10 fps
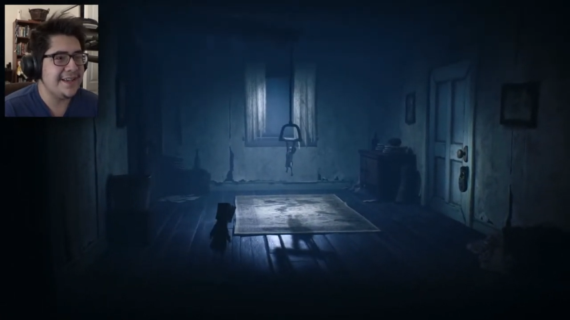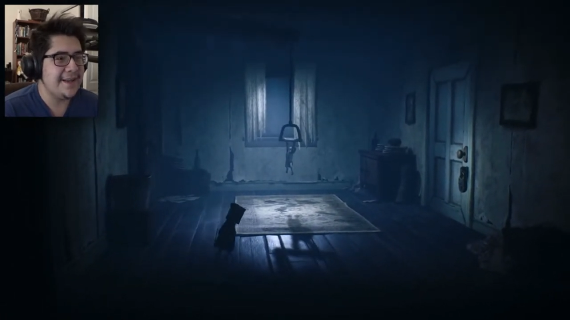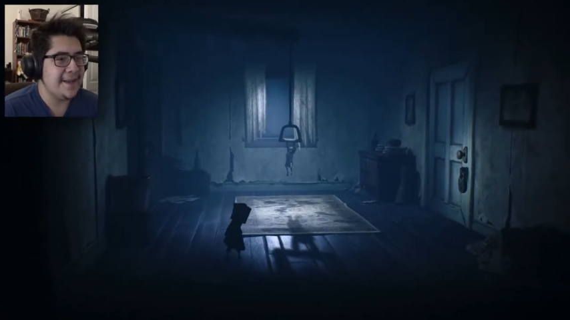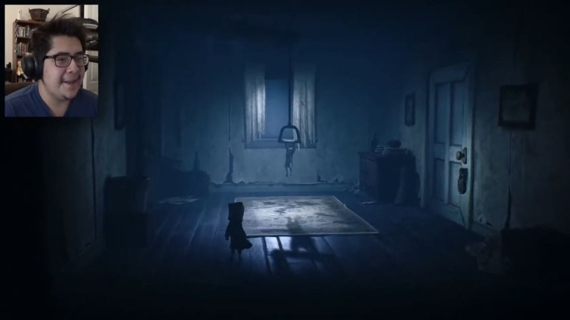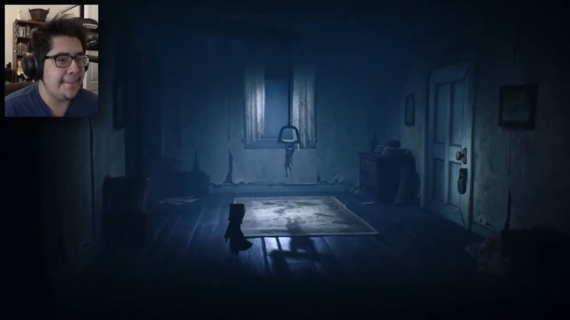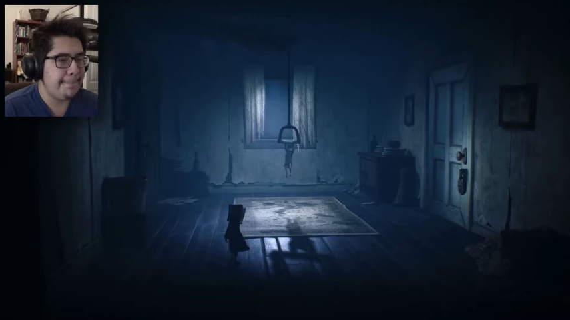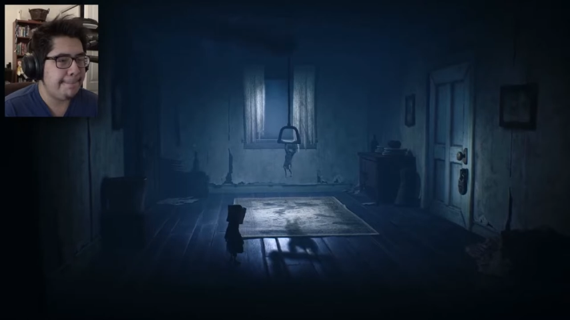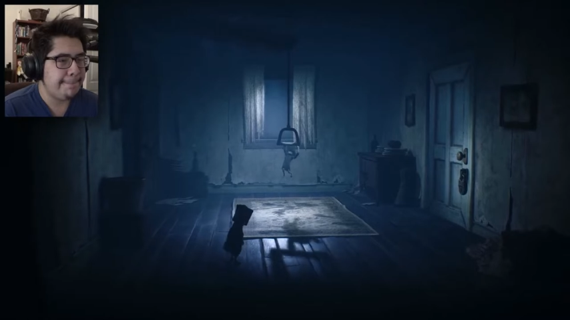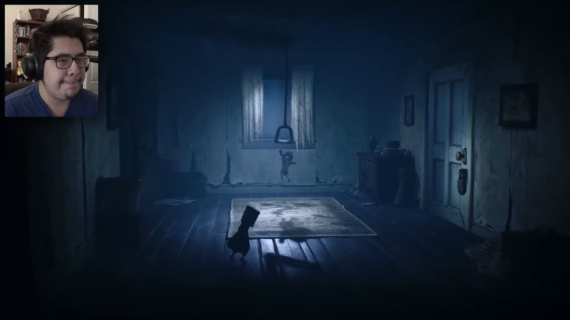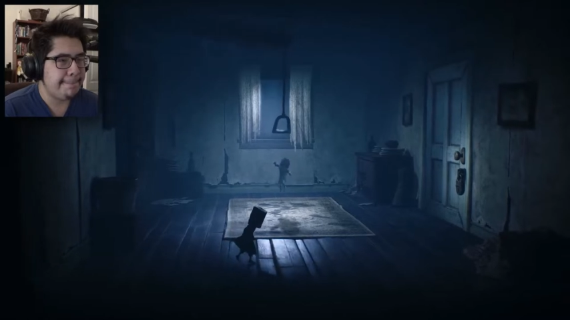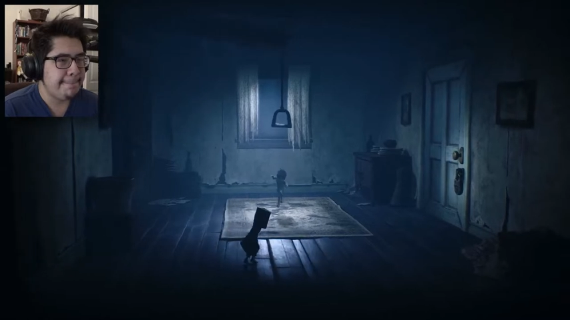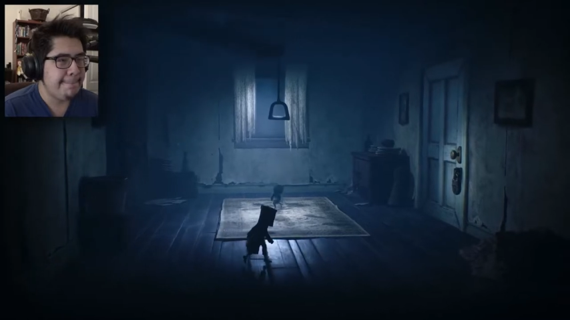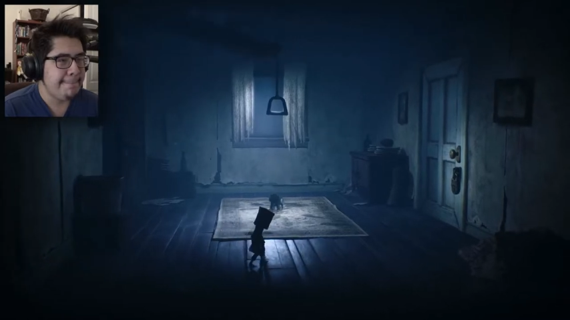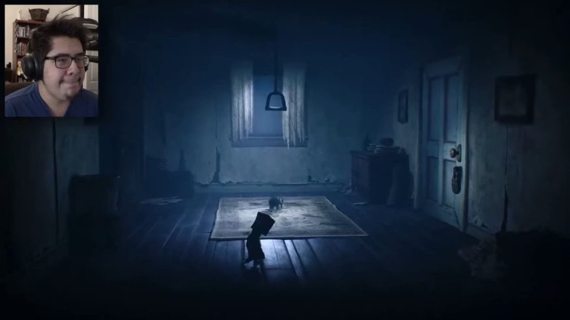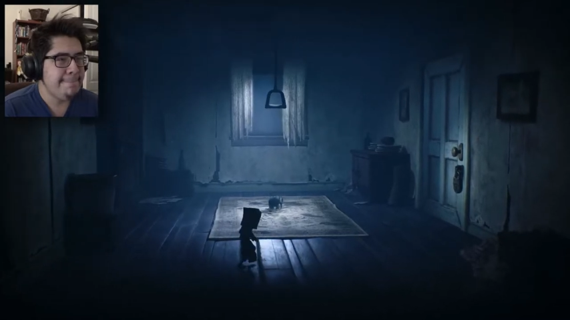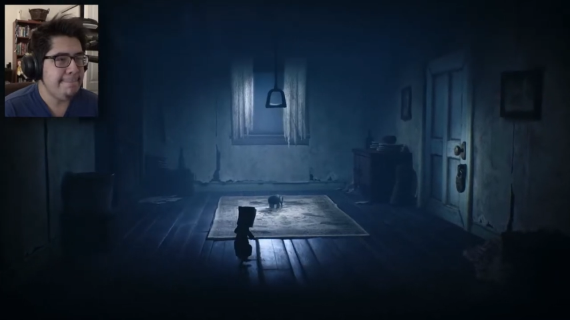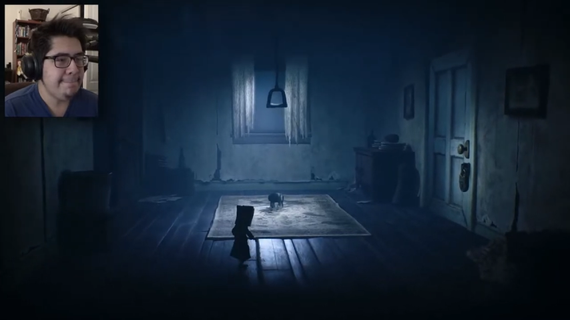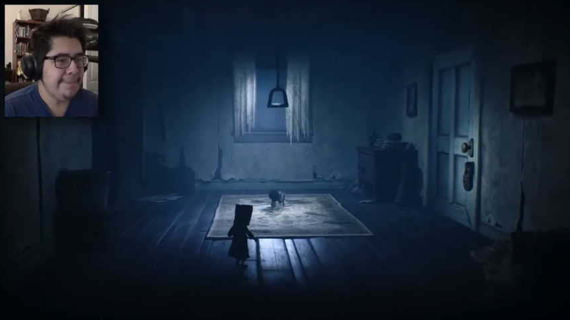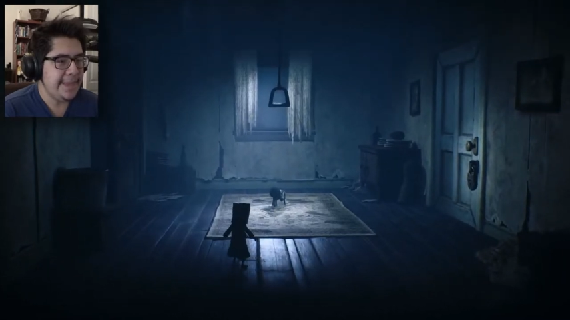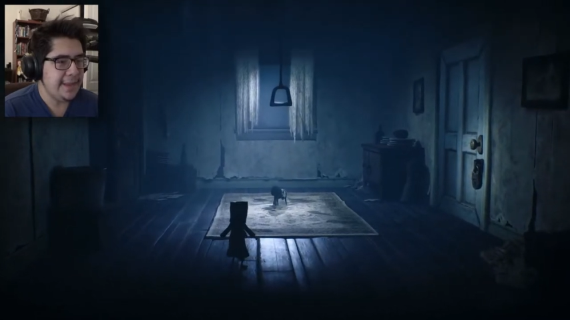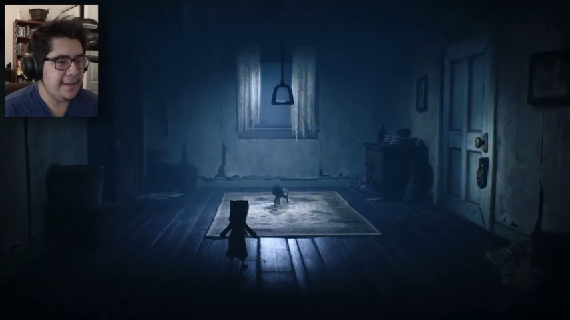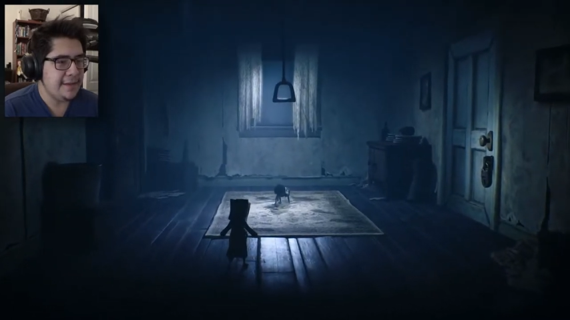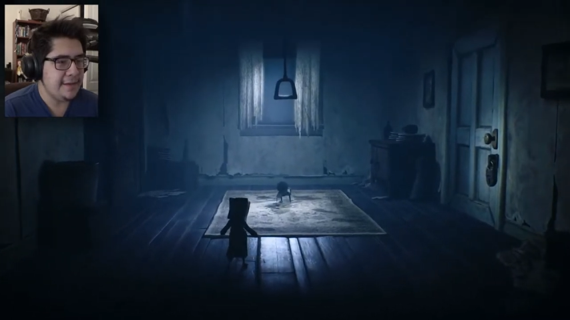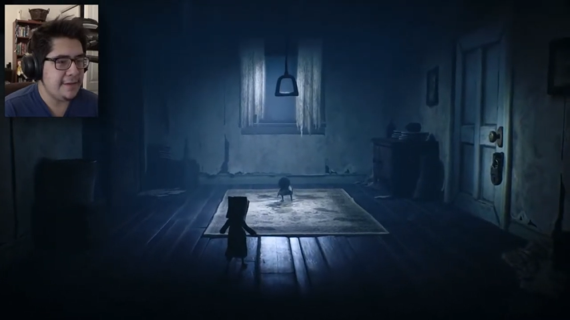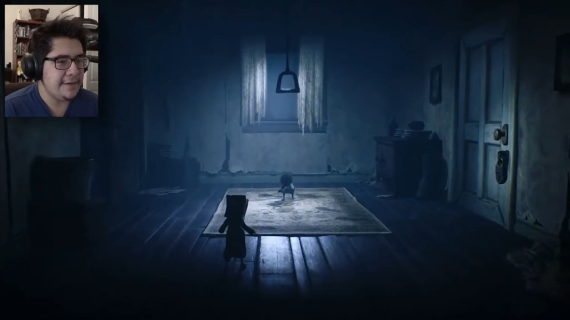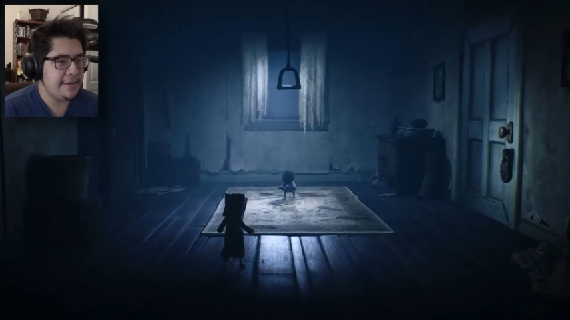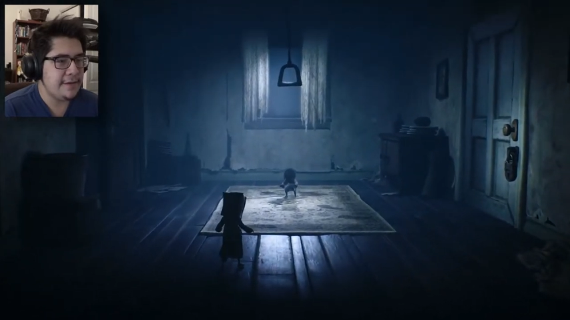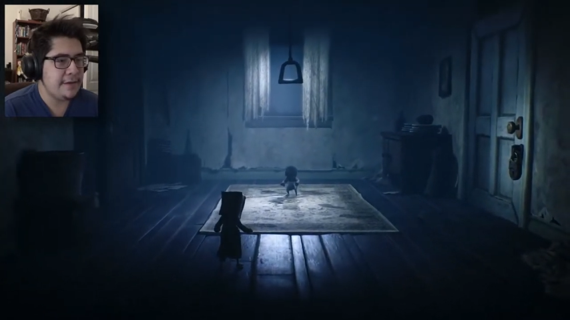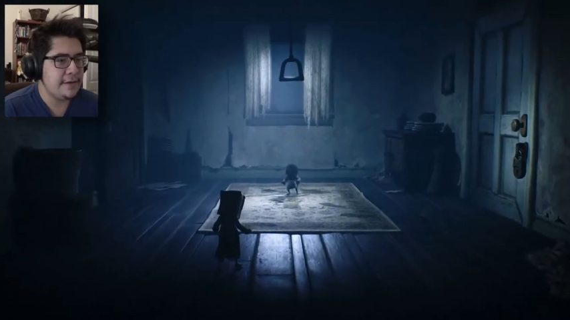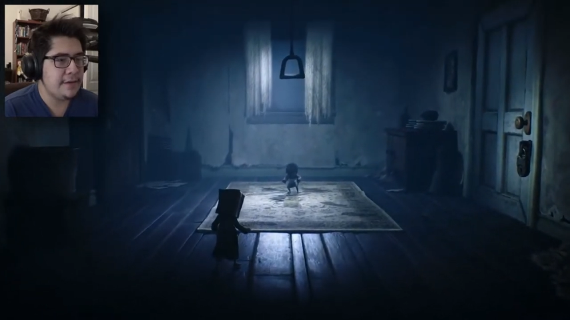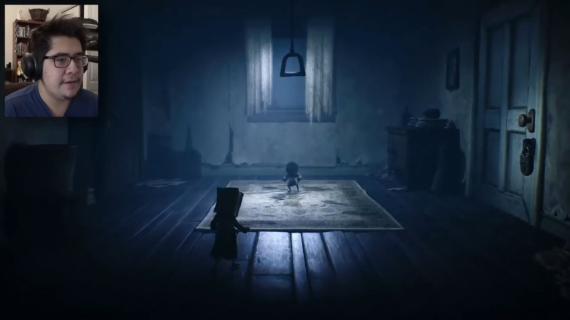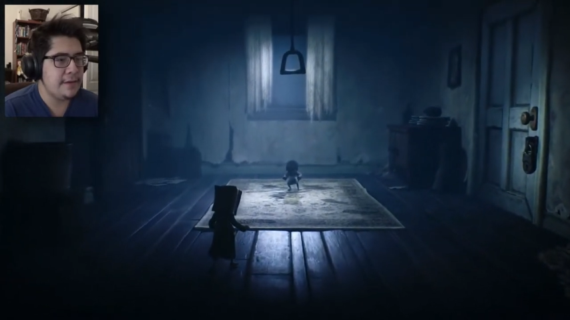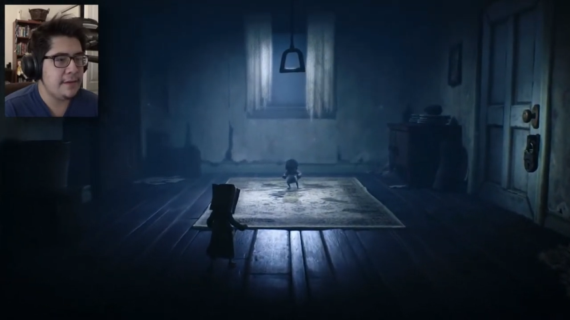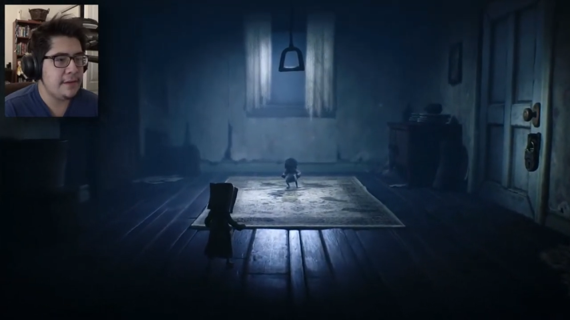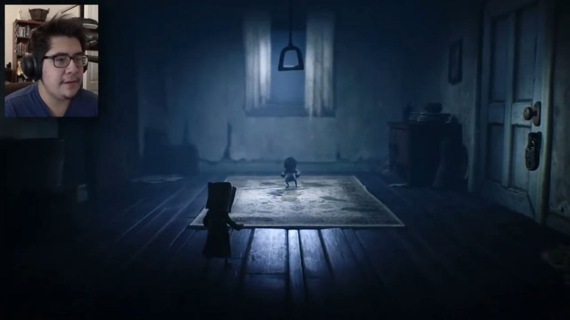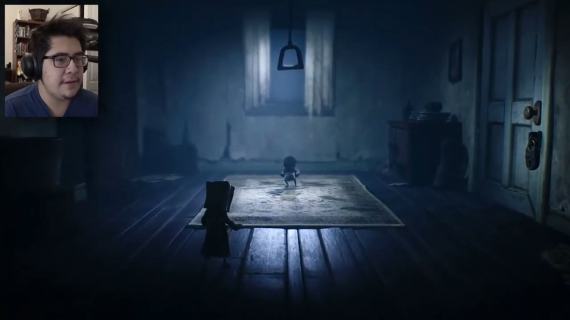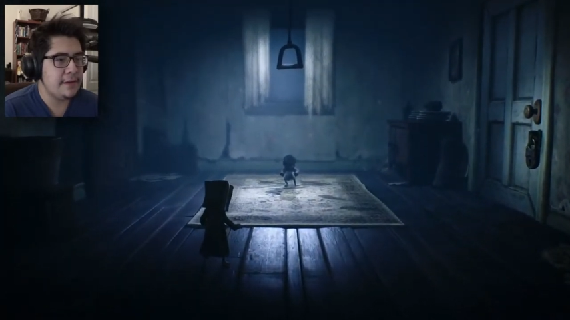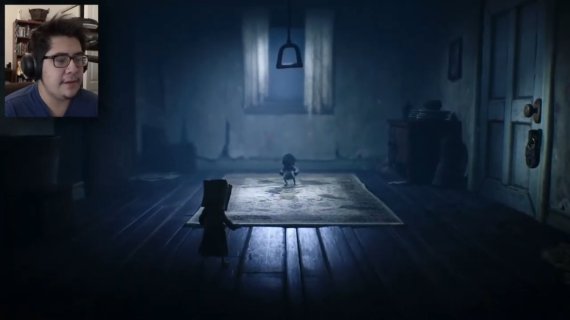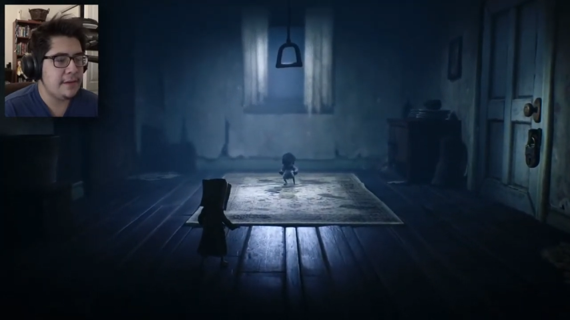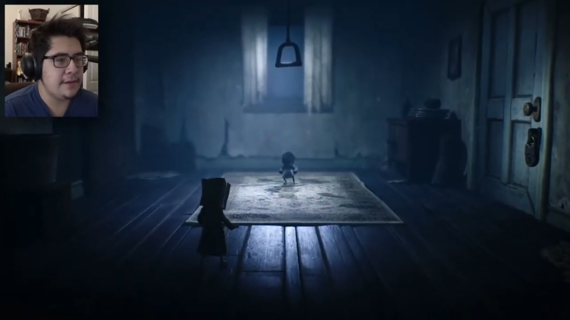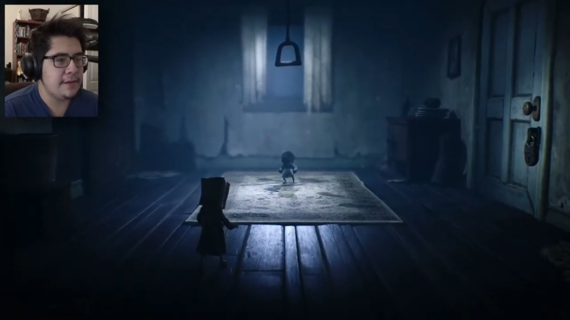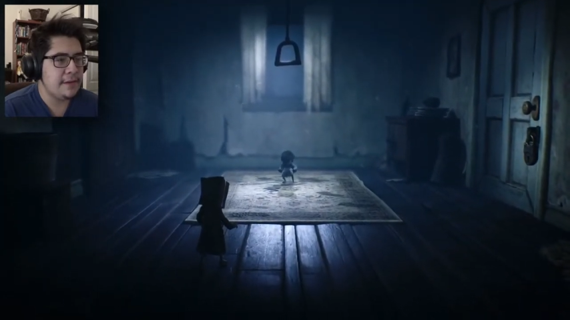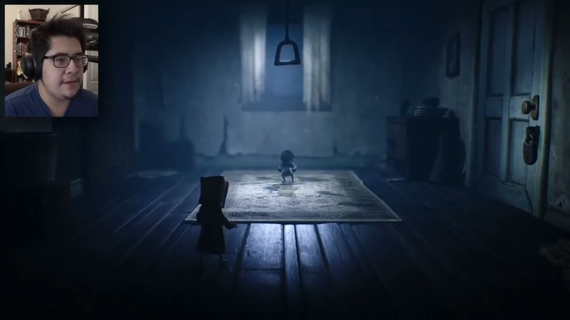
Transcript: Nobody speaks.